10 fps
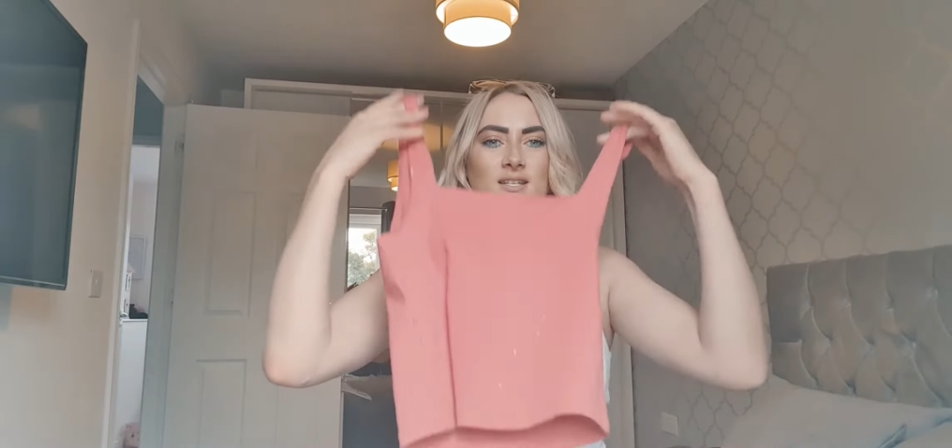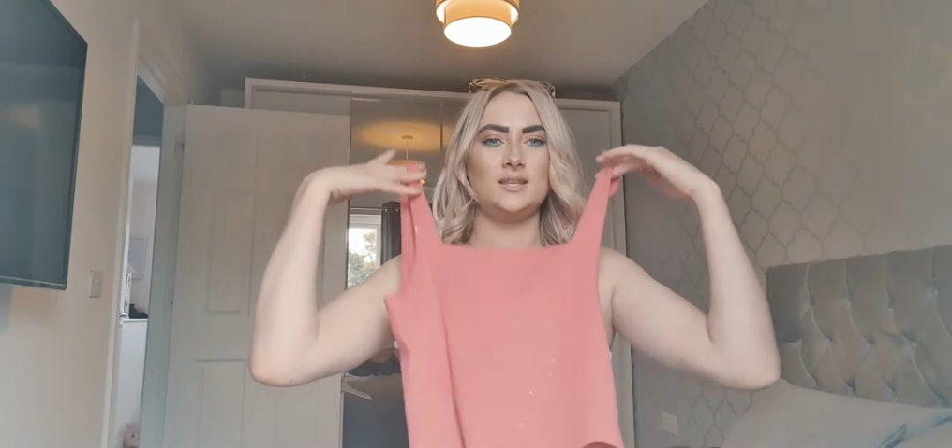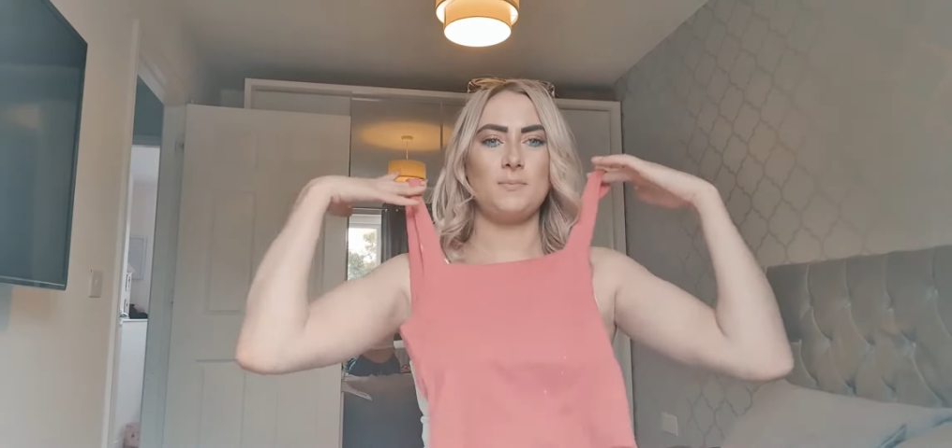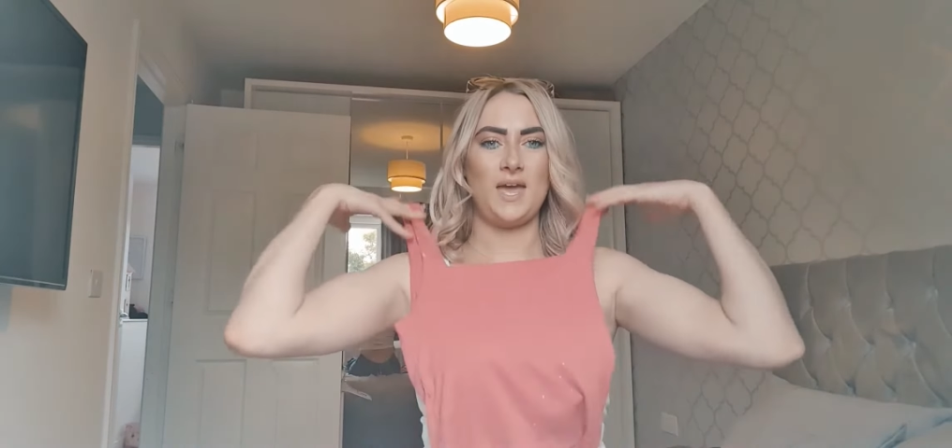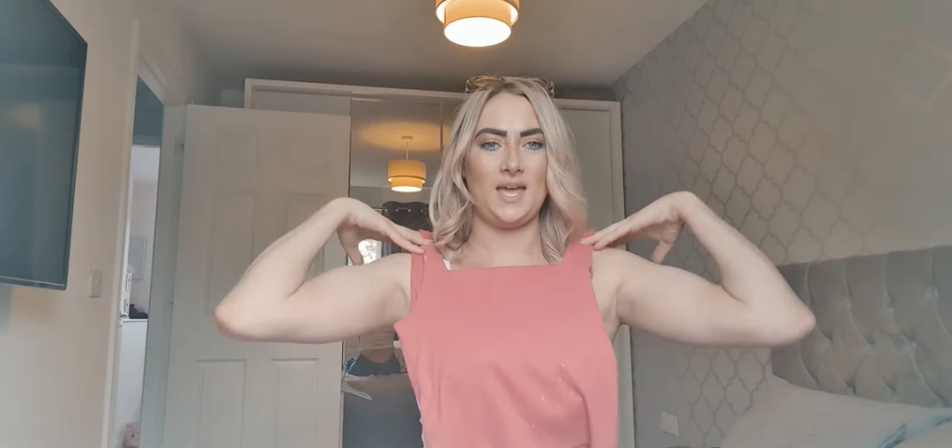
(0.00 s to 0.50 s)
is
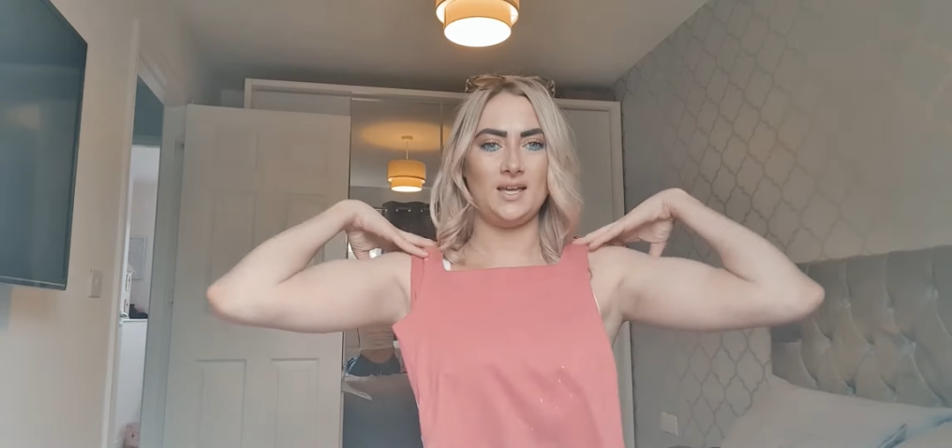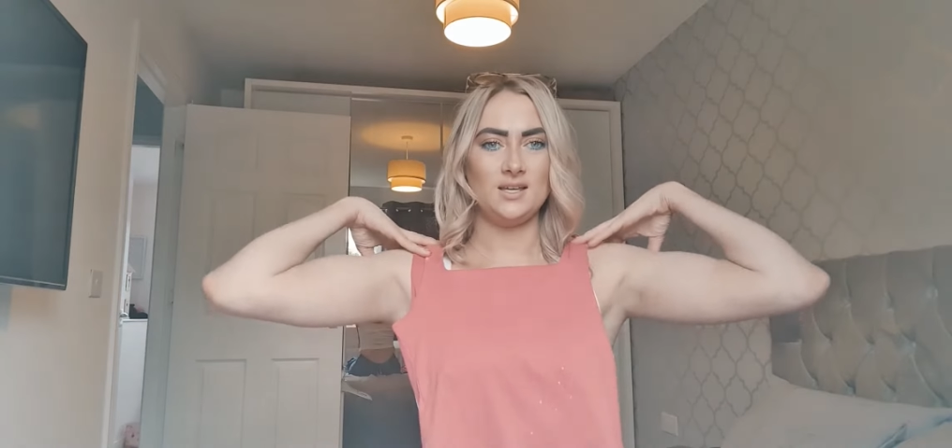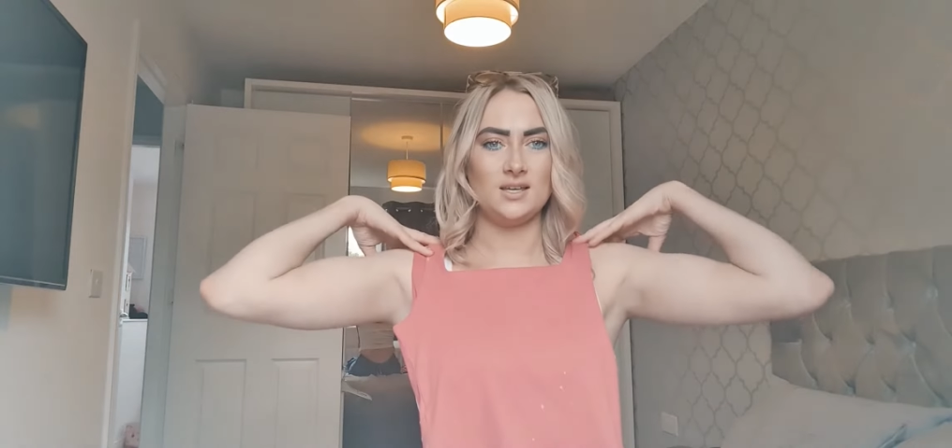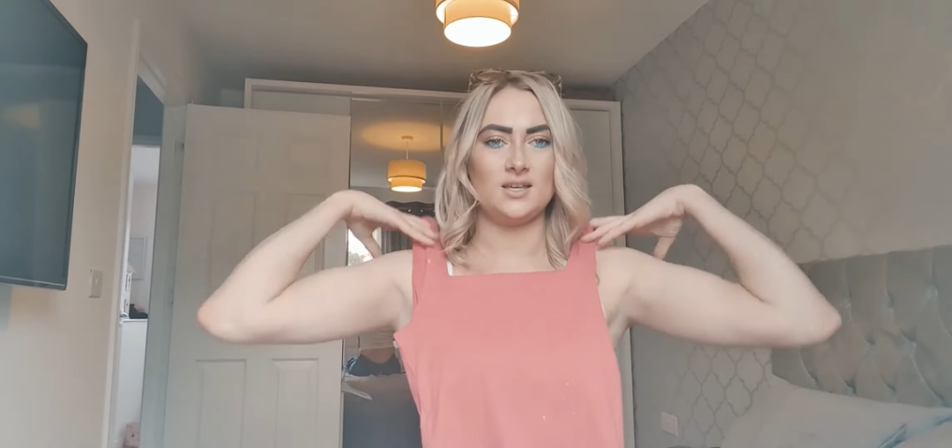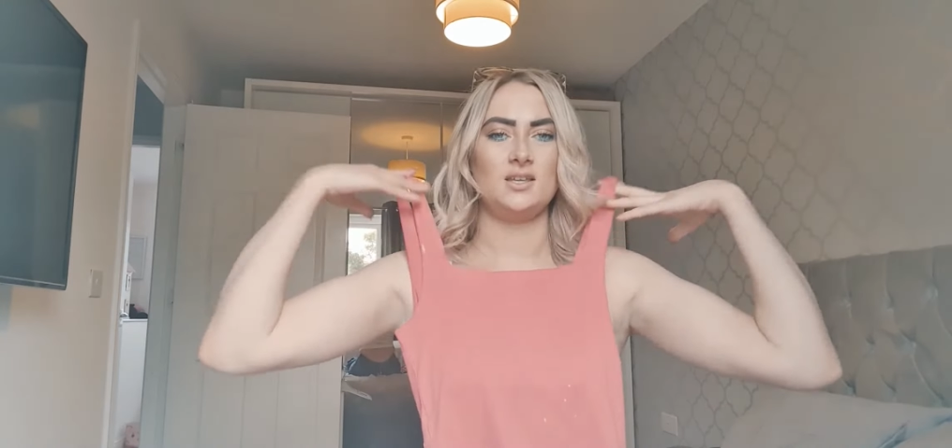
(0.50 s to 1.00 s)
the pink.
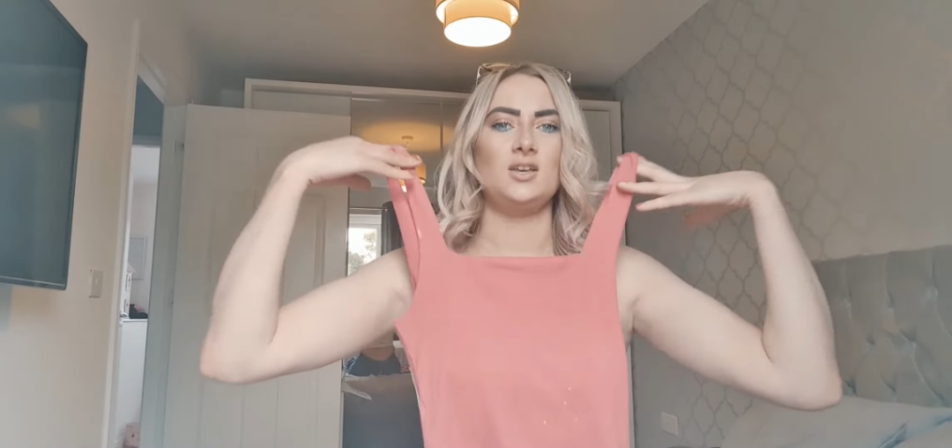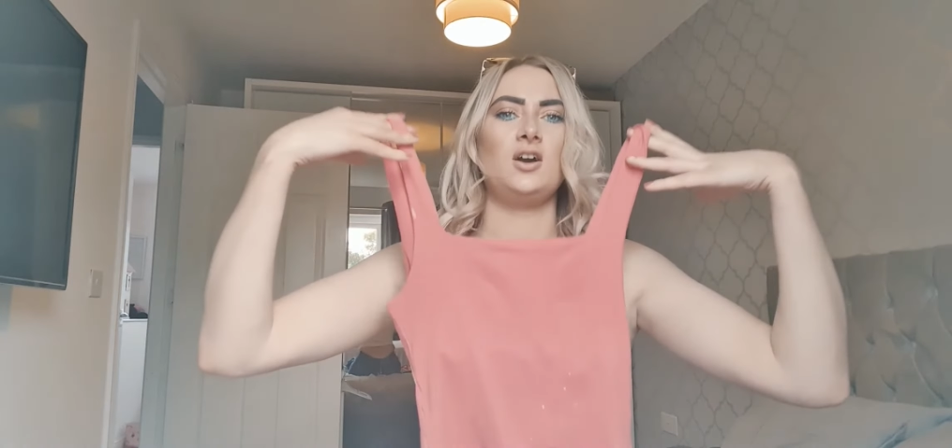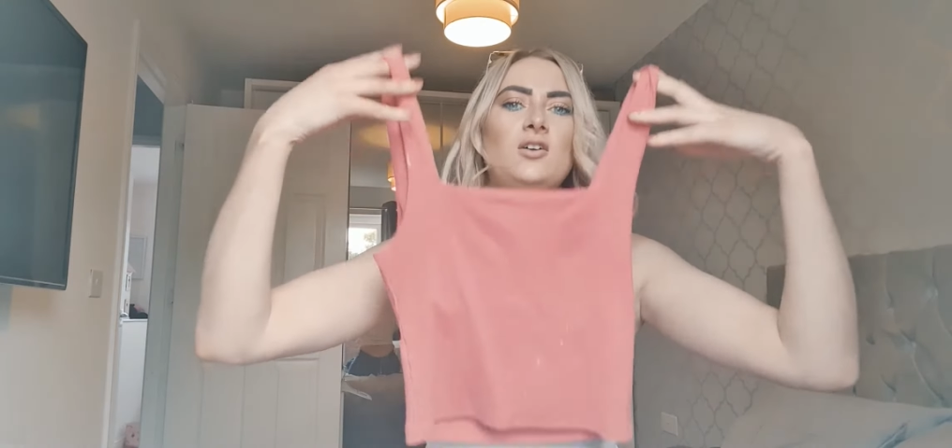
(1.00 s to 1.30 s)
You can't